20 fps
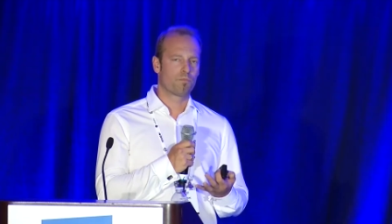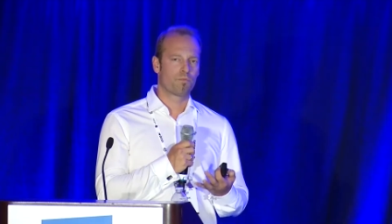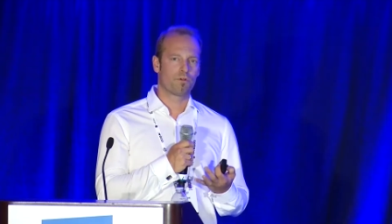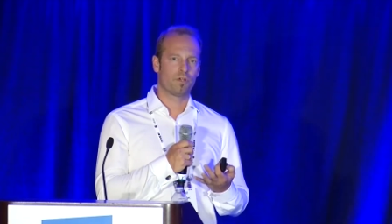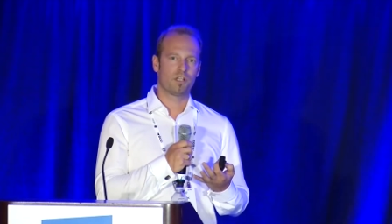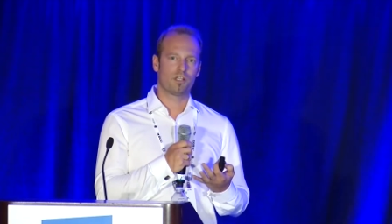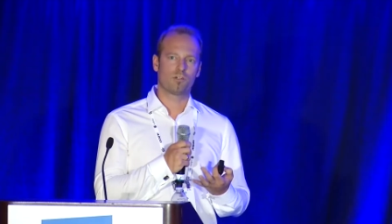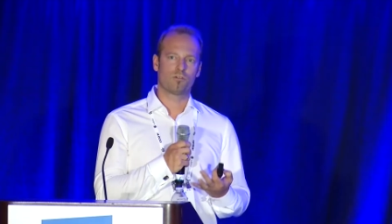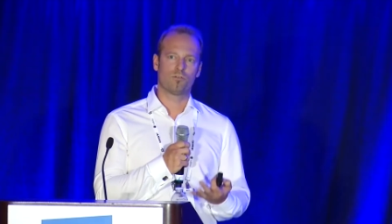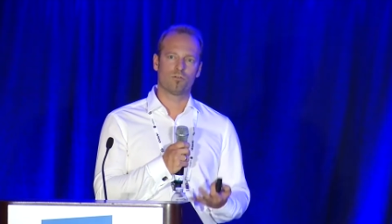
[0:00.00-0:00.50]

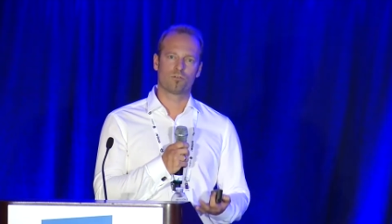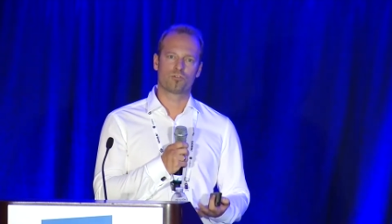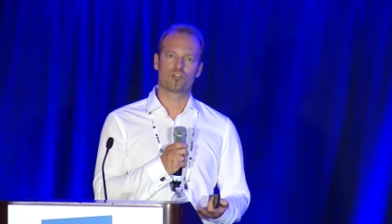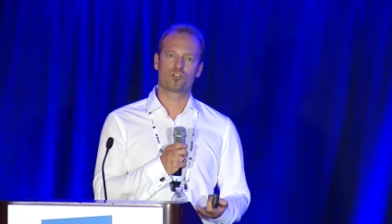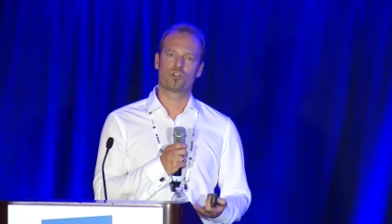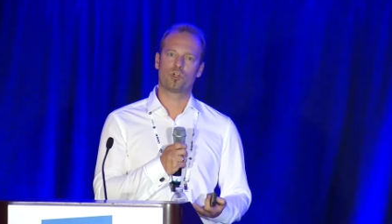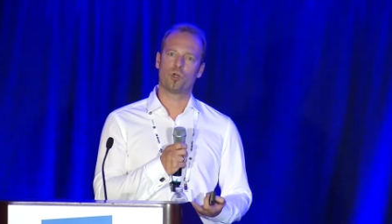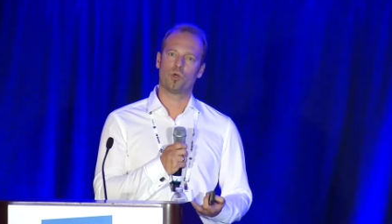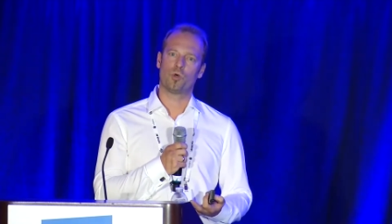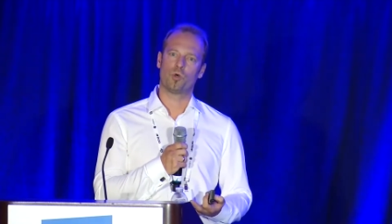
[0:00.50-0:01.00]
pretty cool
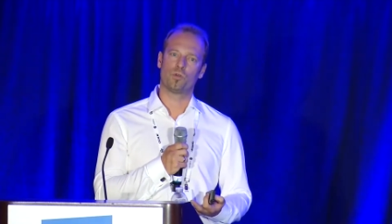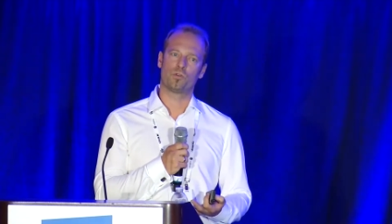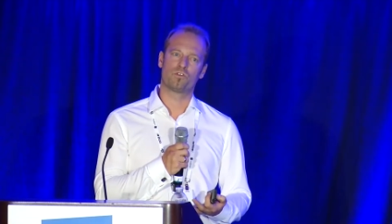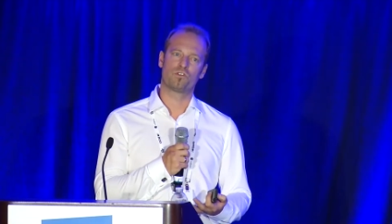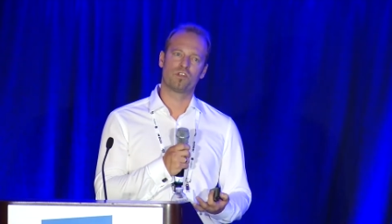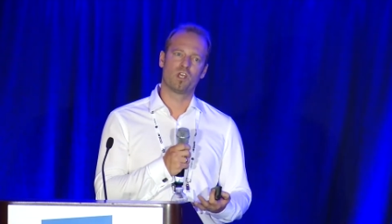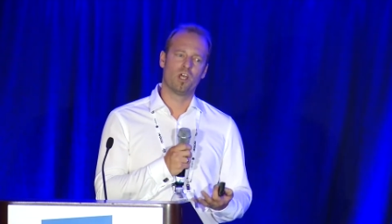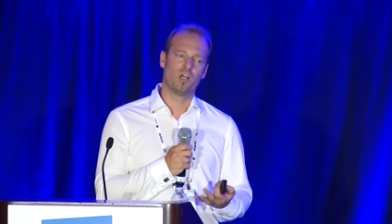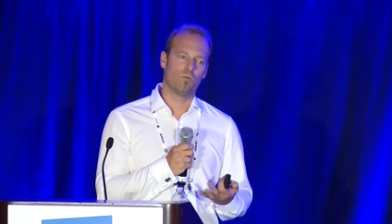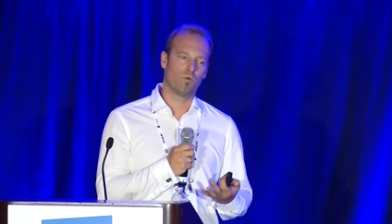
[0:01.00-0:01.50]

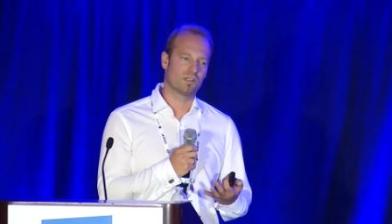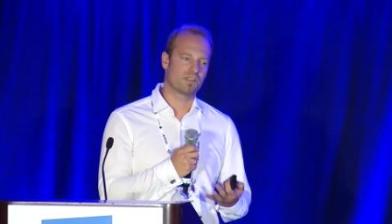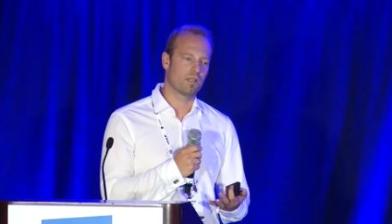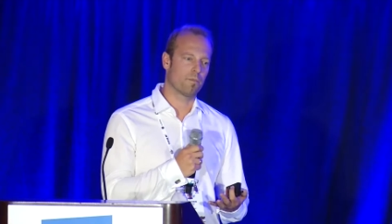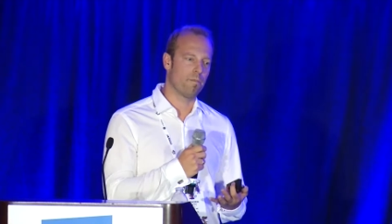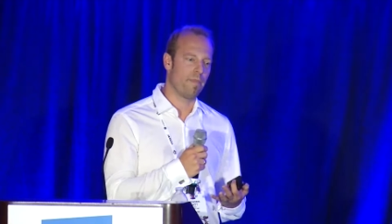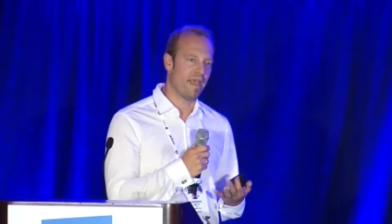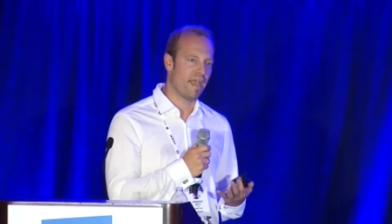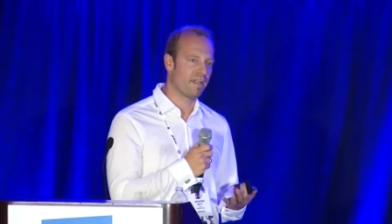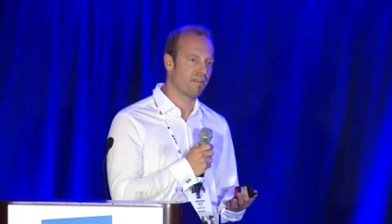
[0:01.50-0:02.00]
shows what the
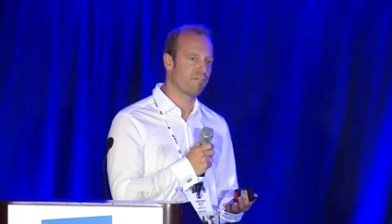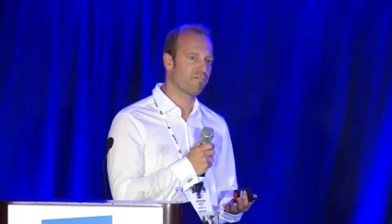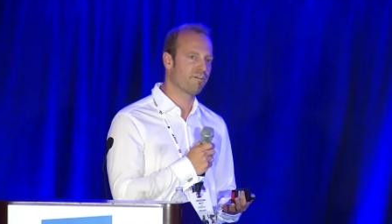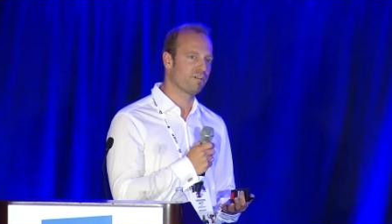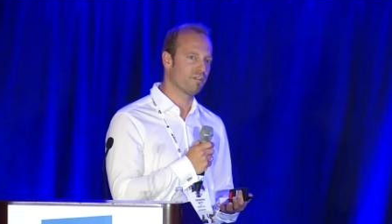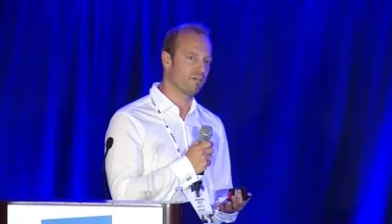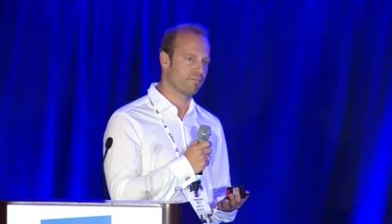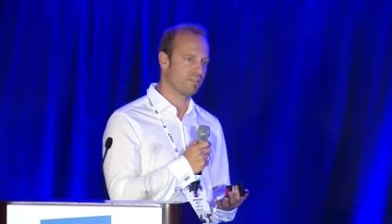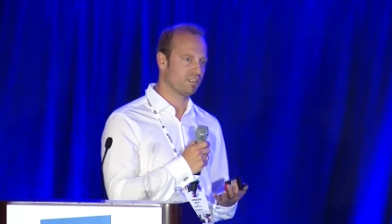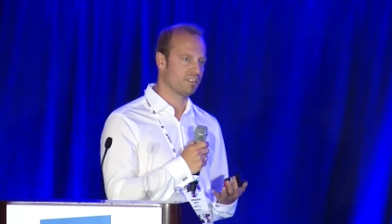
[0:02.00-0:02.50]

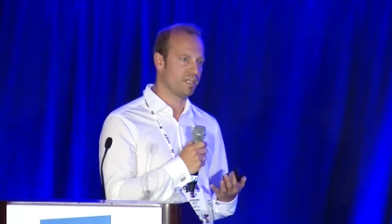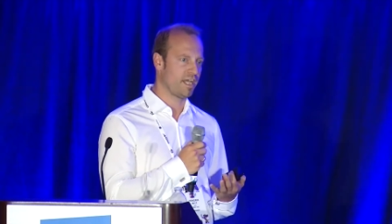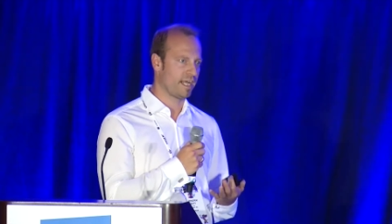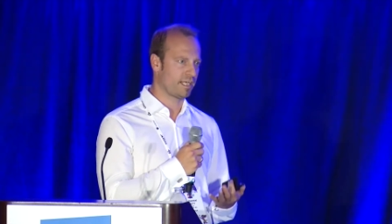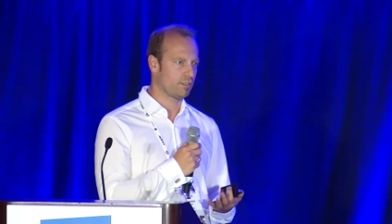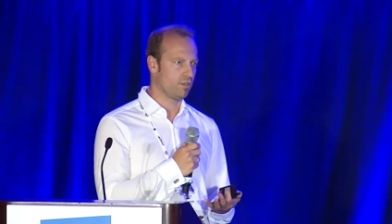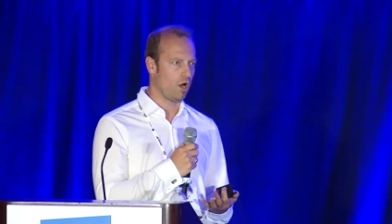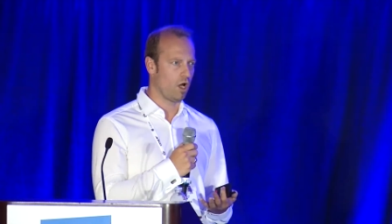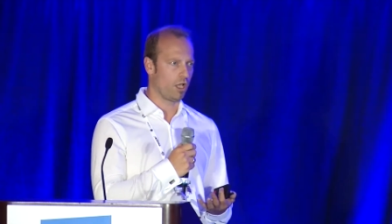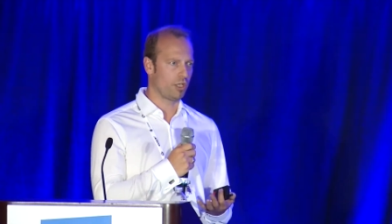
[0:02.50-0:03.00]
benefit of the
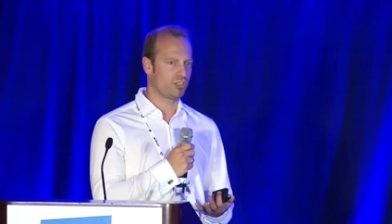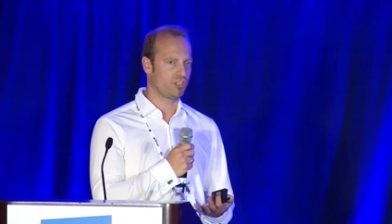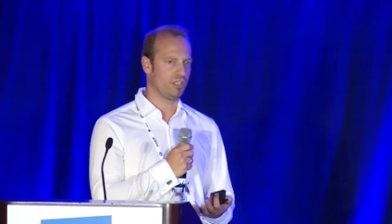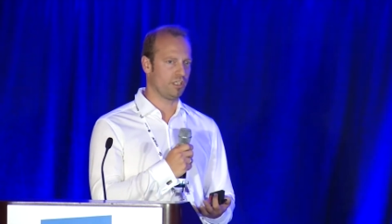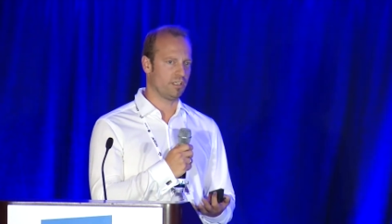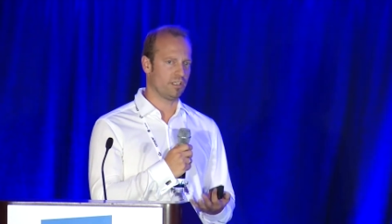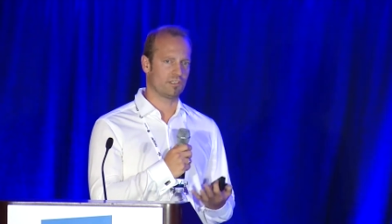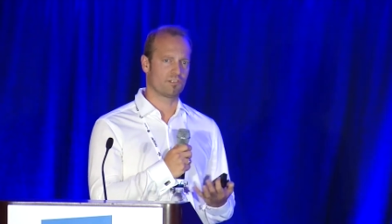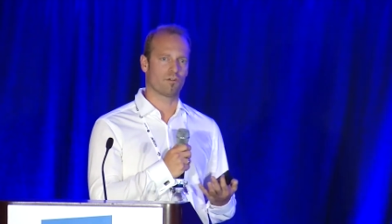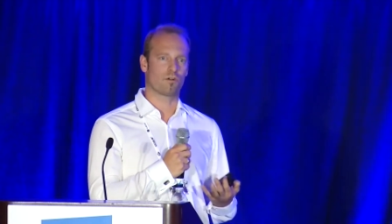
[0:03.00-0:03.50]

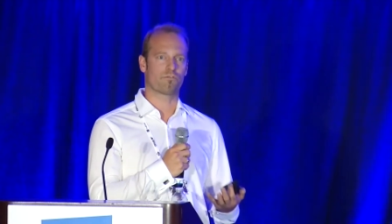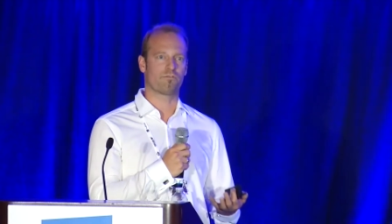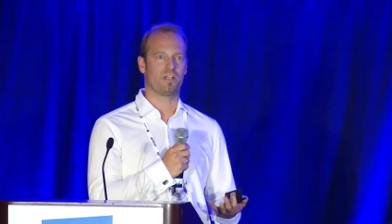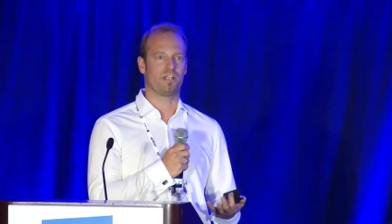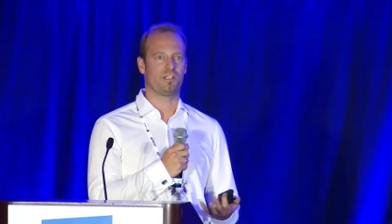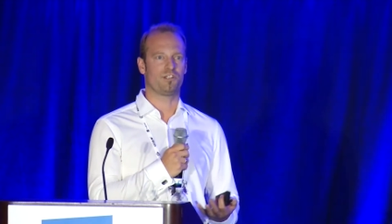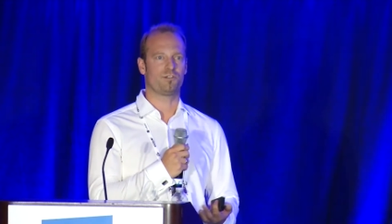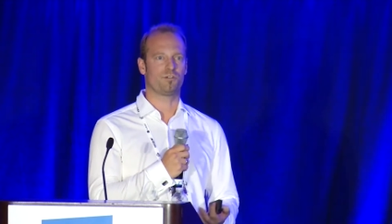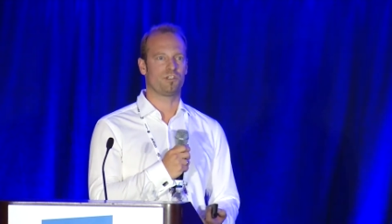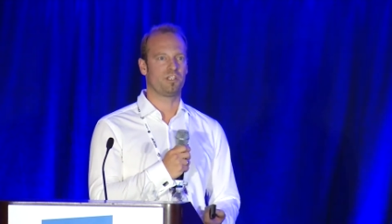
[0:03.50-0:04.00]
technology is
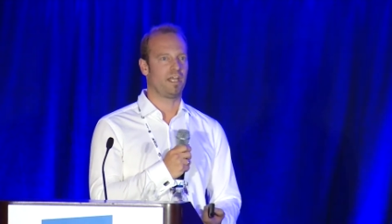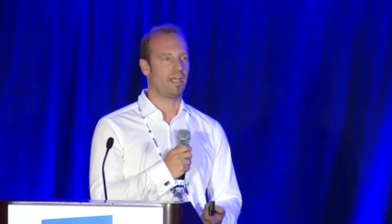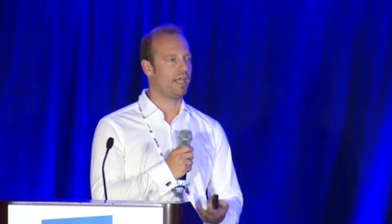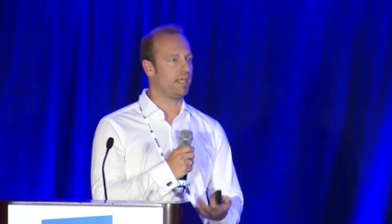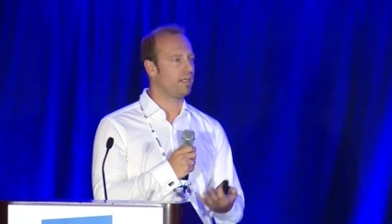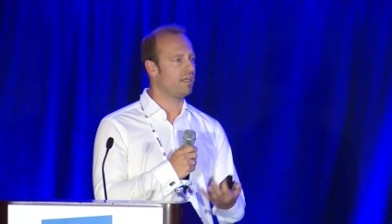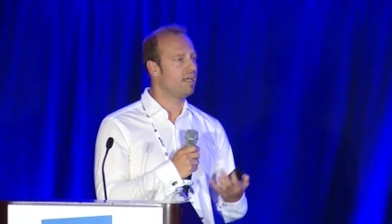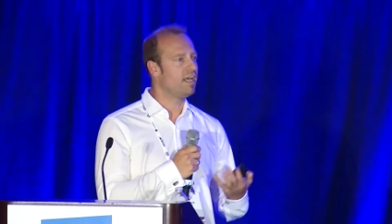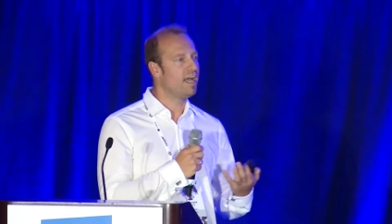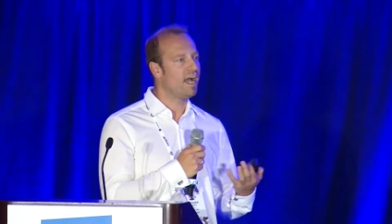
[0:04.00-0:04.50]
already
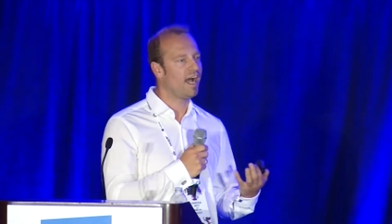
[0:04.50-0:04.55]
today,